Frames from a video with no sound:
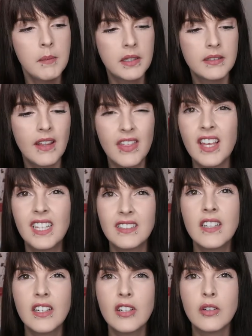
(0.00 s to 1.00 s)
because I think it's
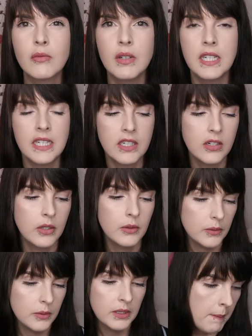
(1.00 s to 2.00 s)
gonna look really
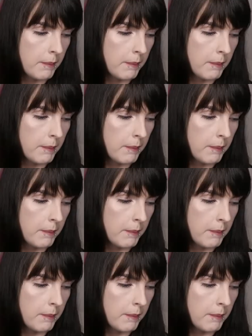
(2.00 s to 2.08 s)
cool.